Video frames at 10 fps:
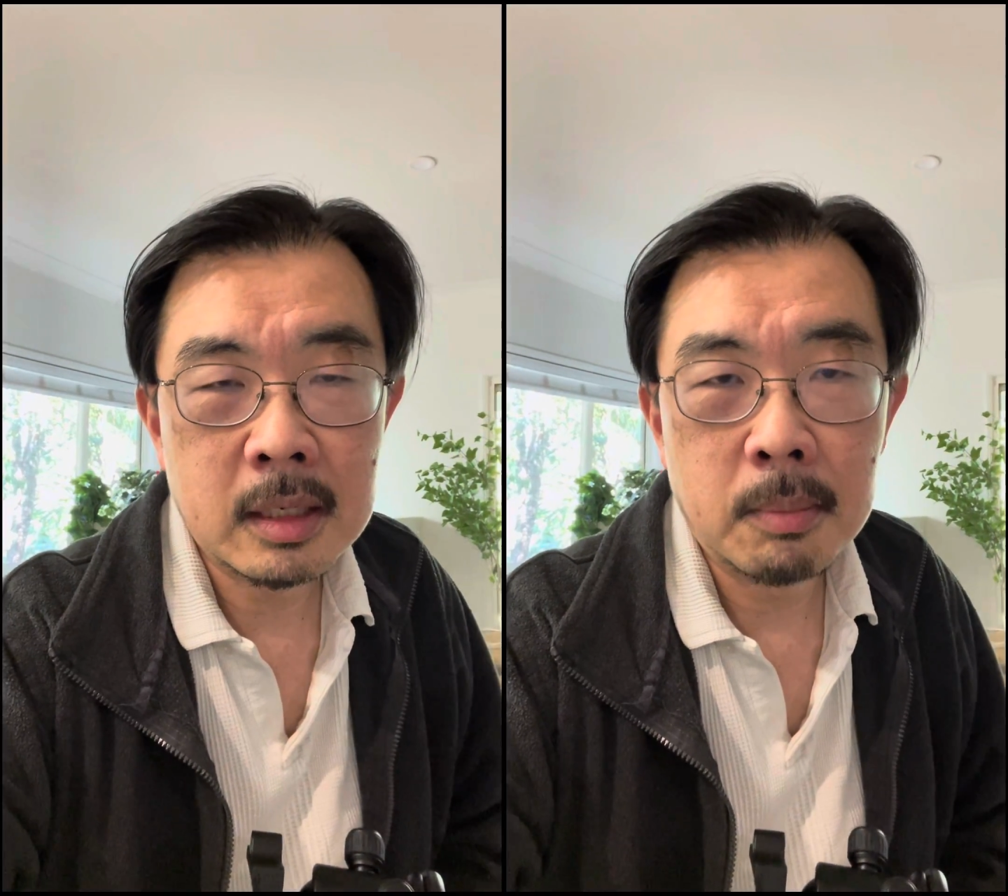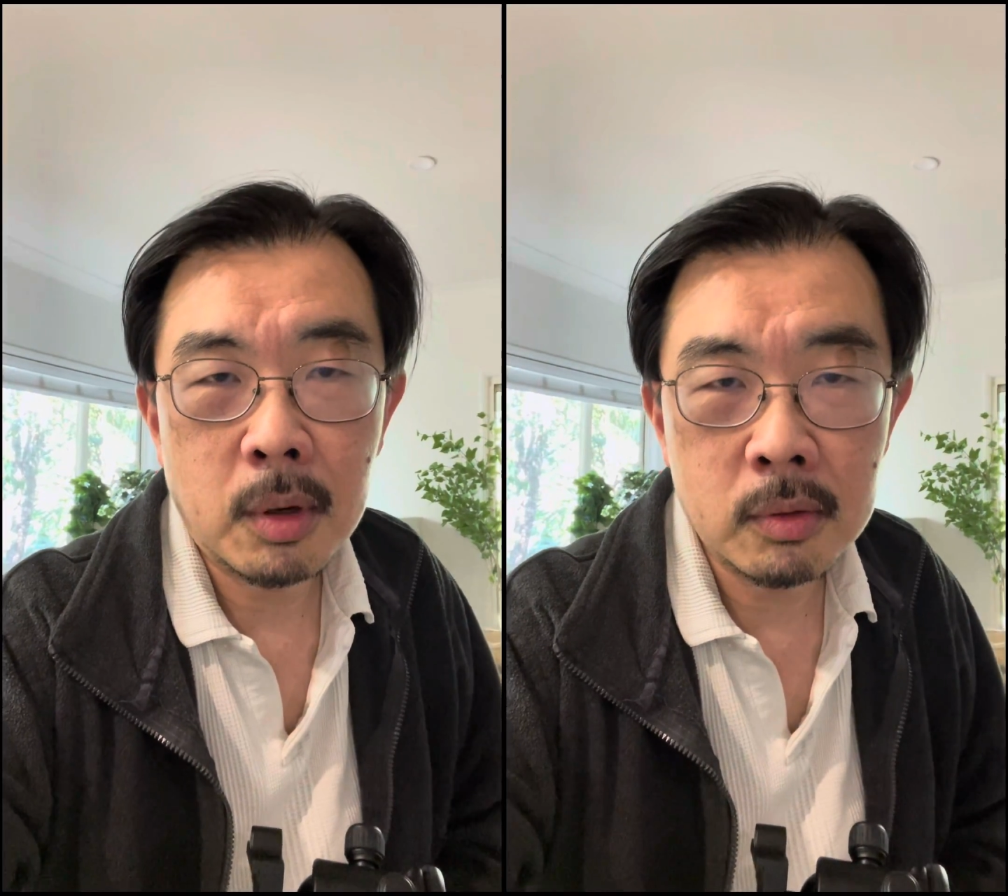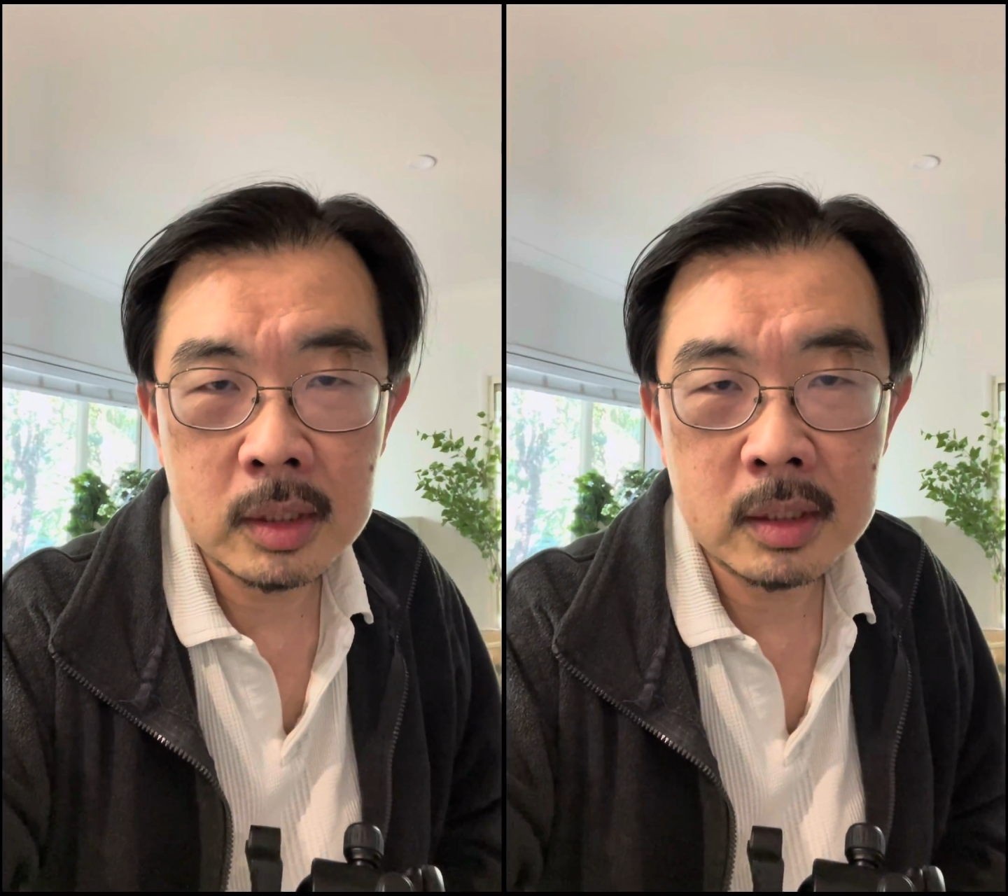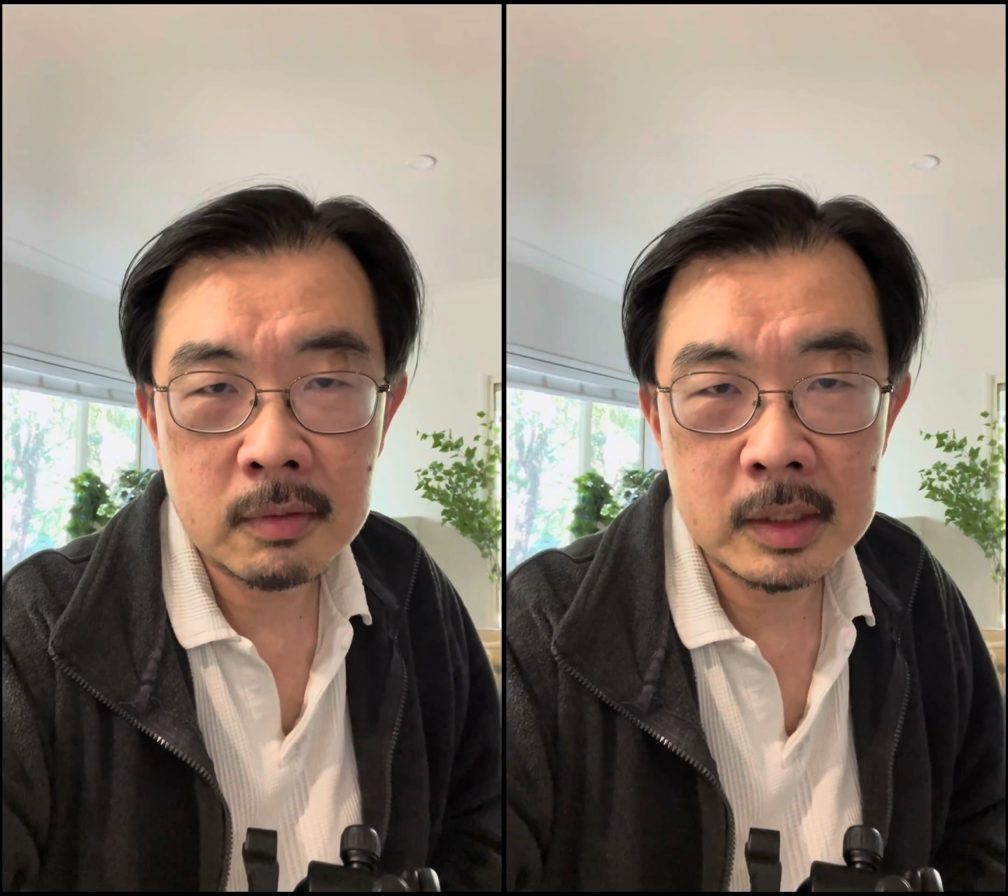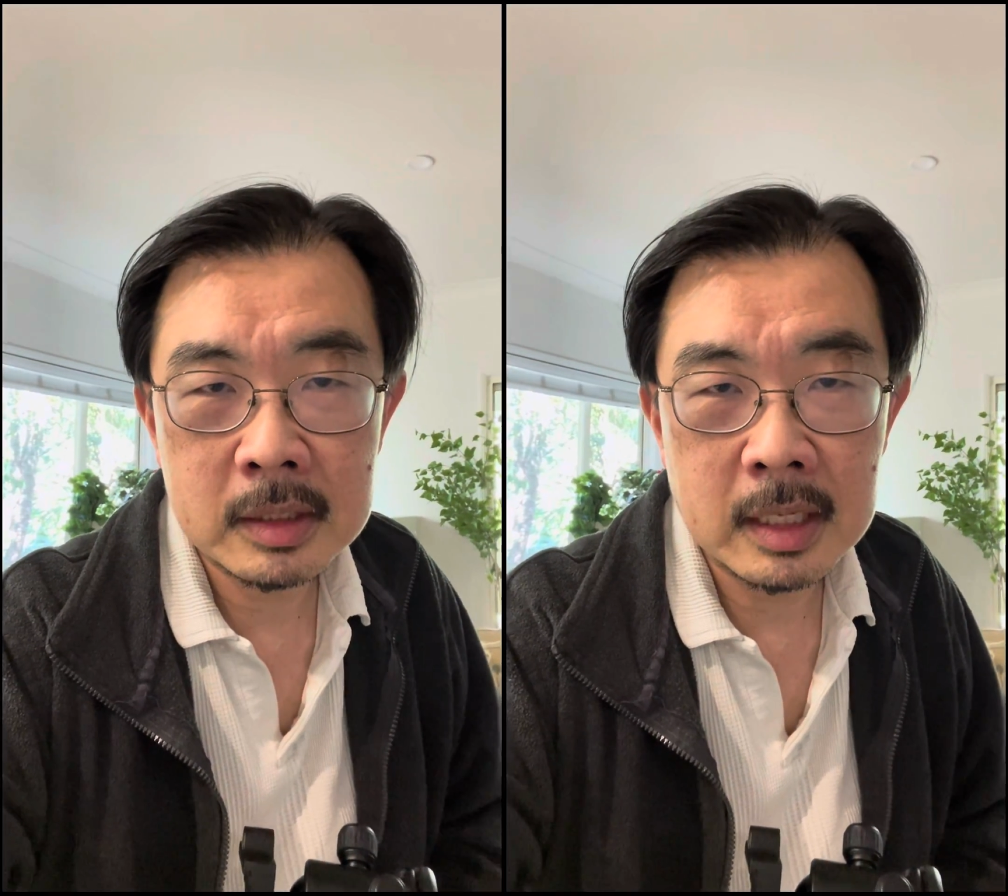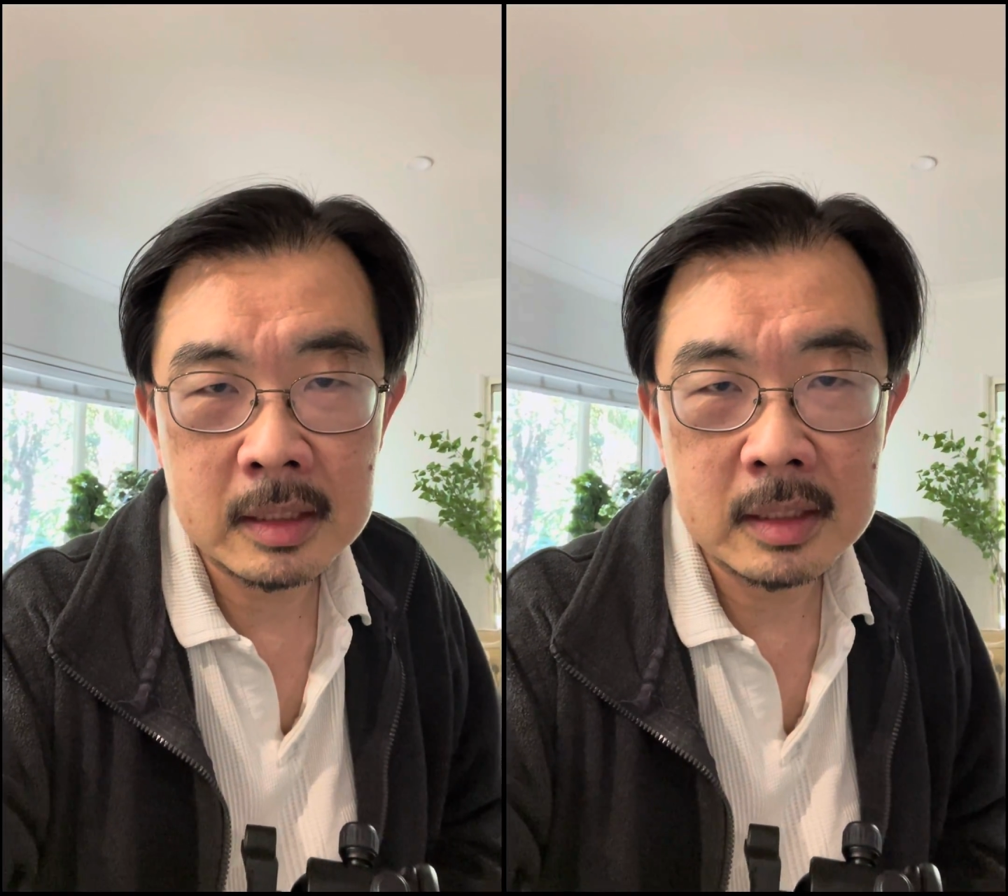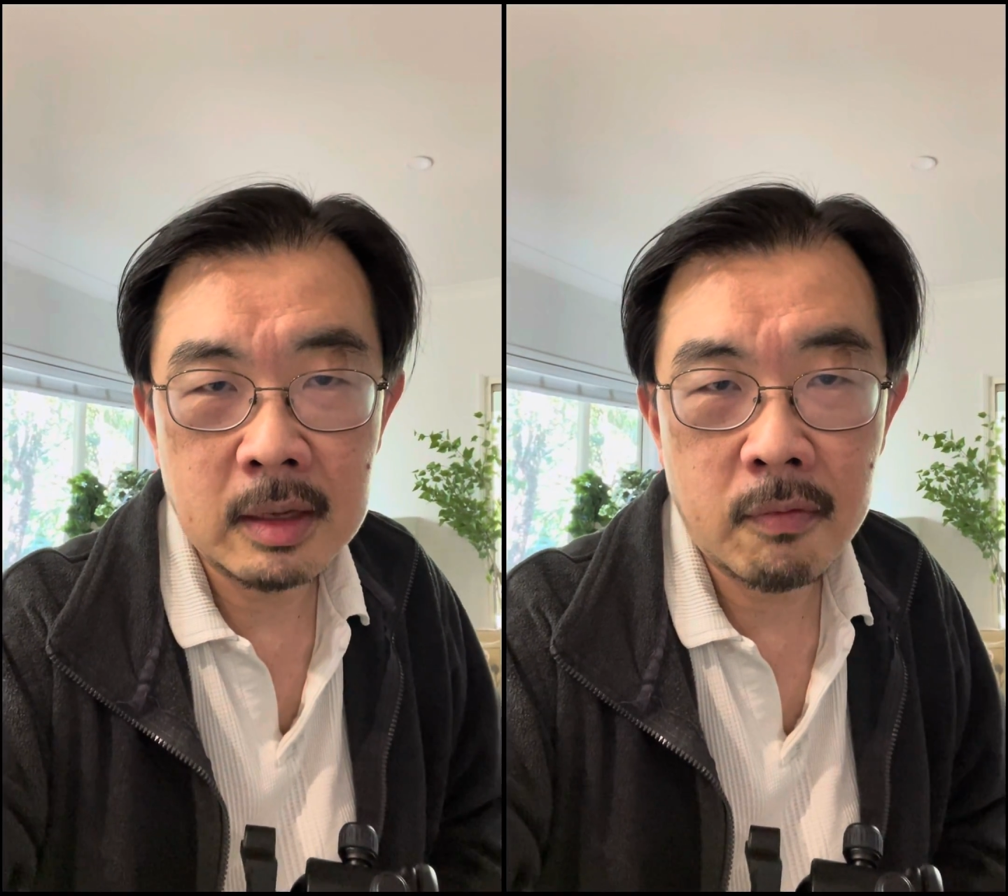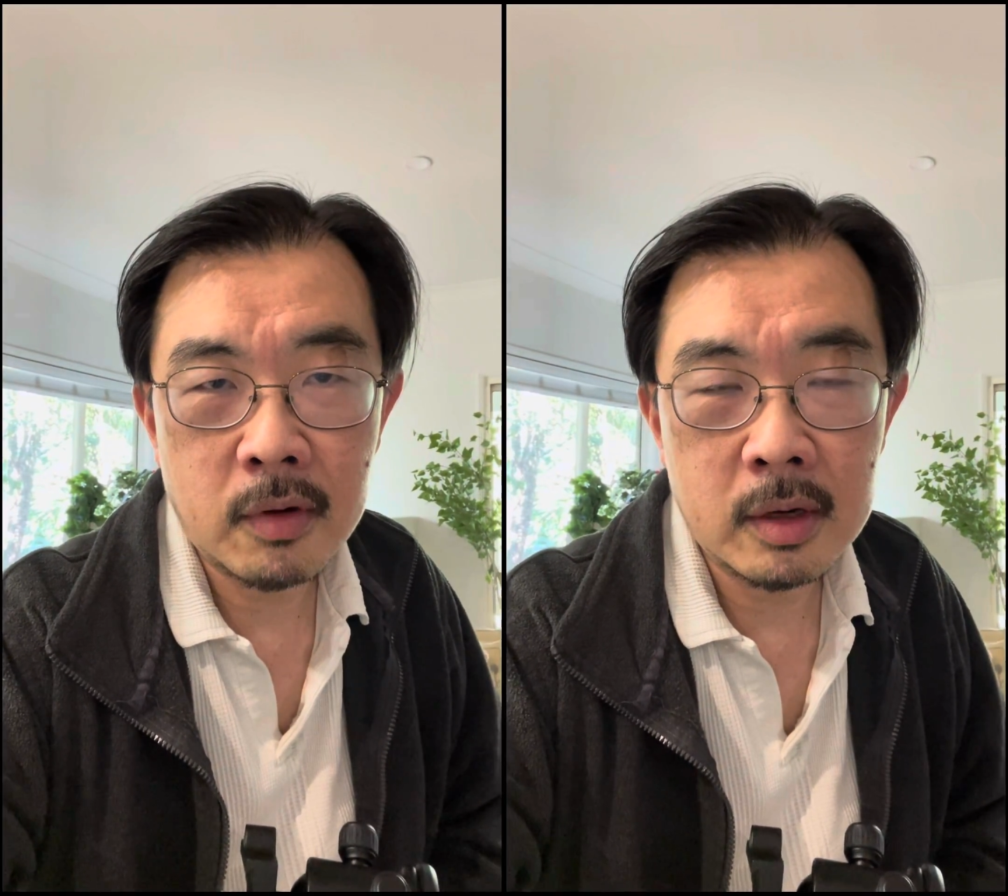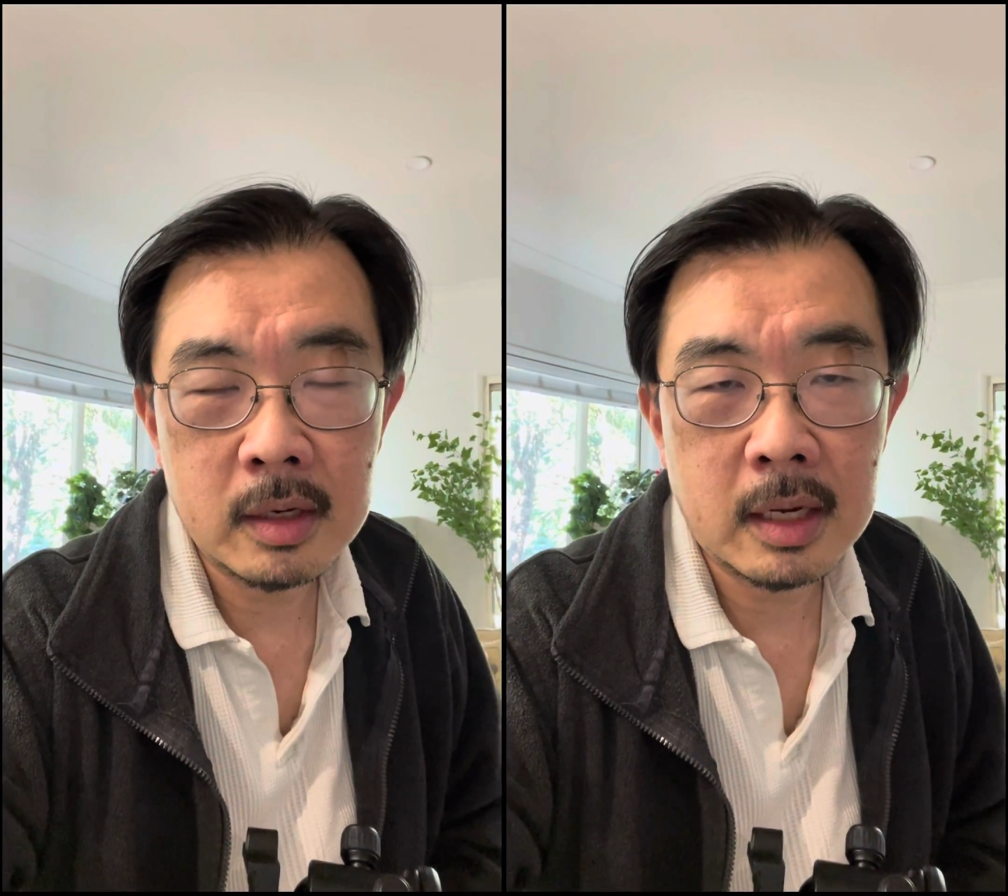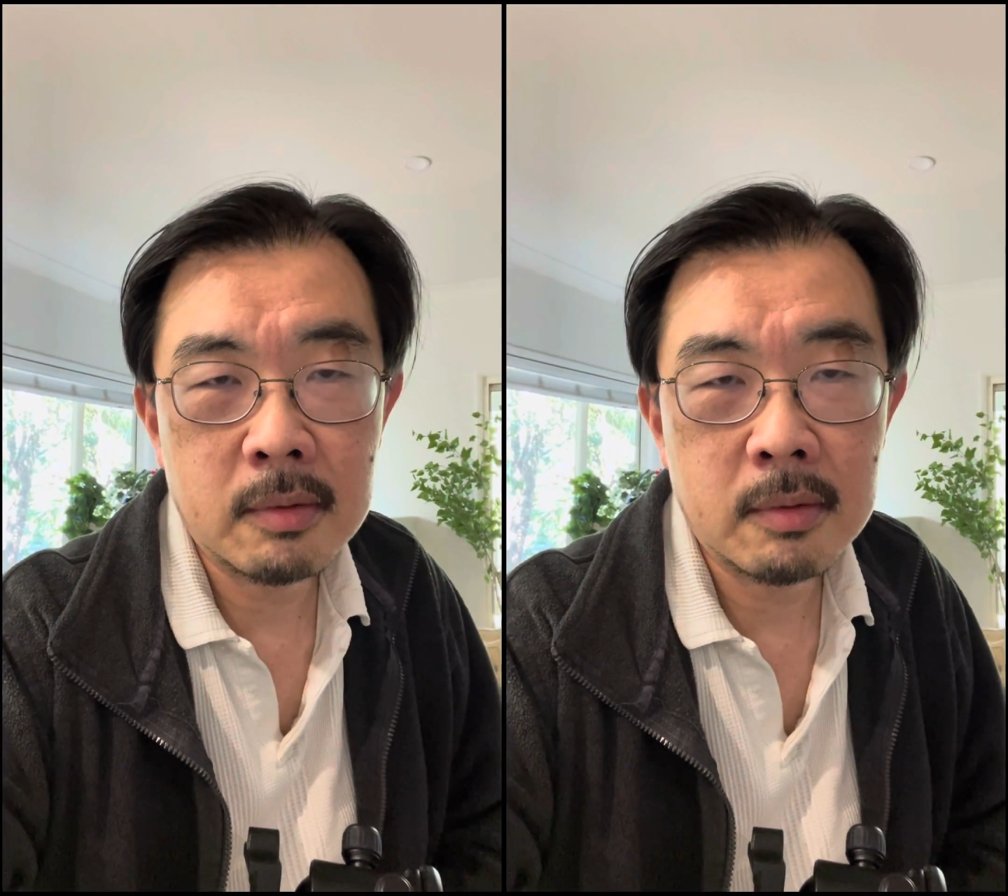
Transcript: components of us that's different